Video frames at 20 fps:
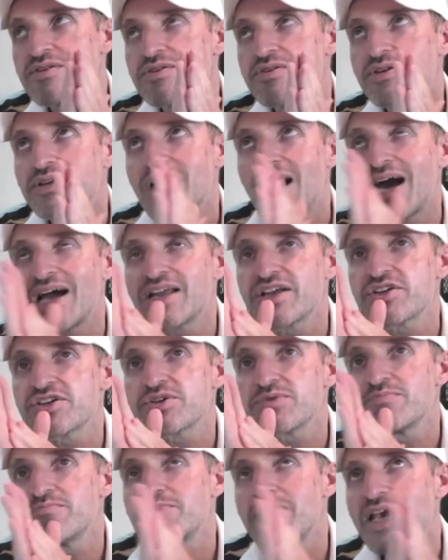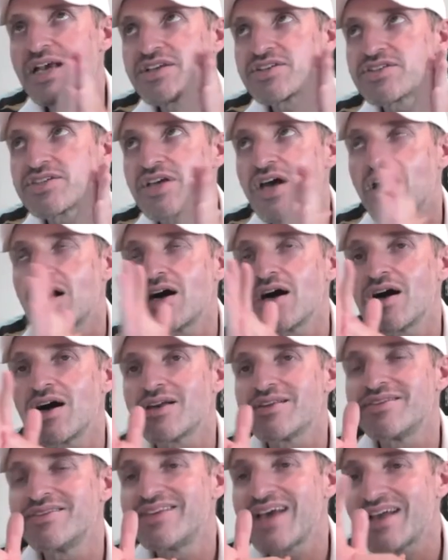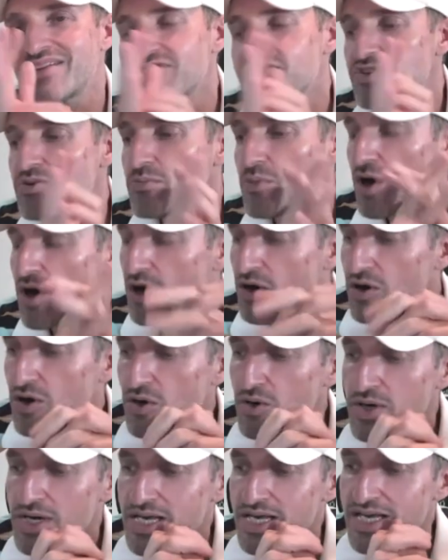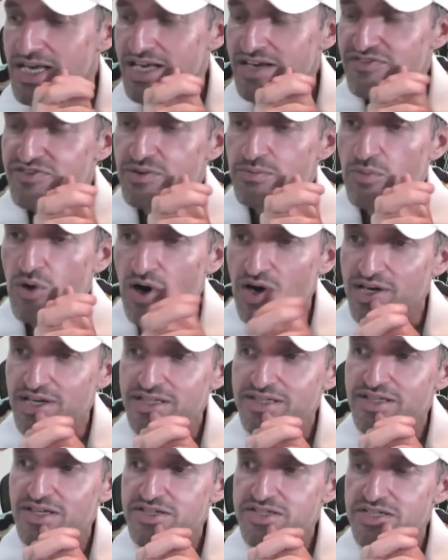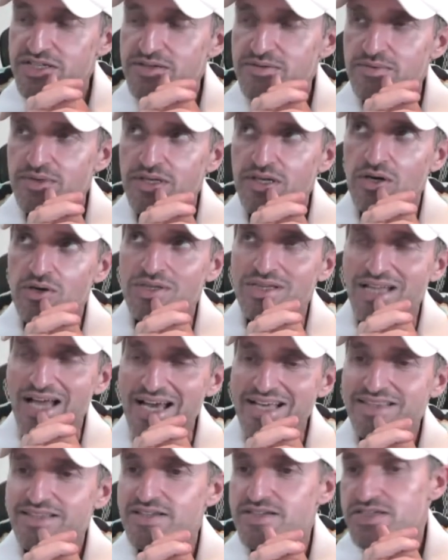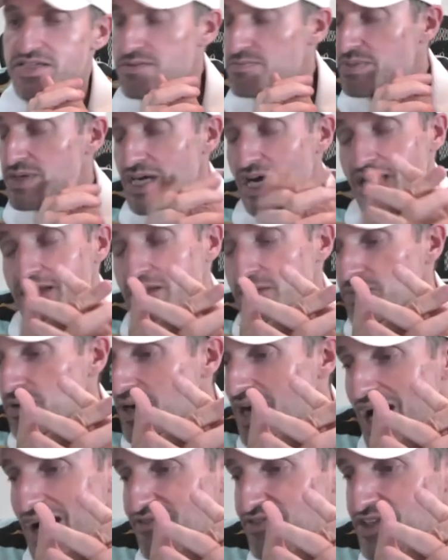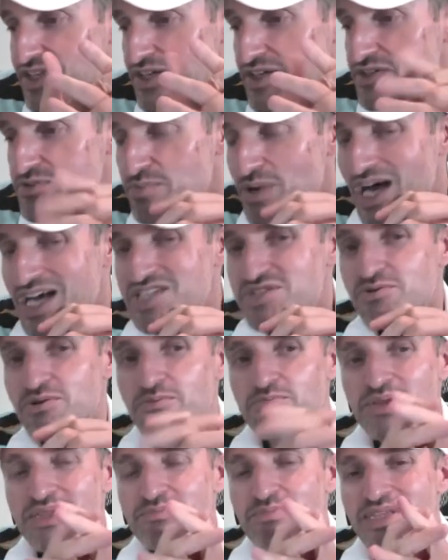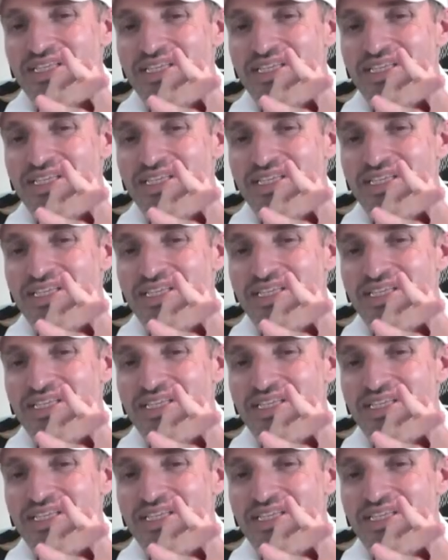it kind of makes a dent tomorrow if the market doesn't, you know, like the CPI number? Everything is possible. But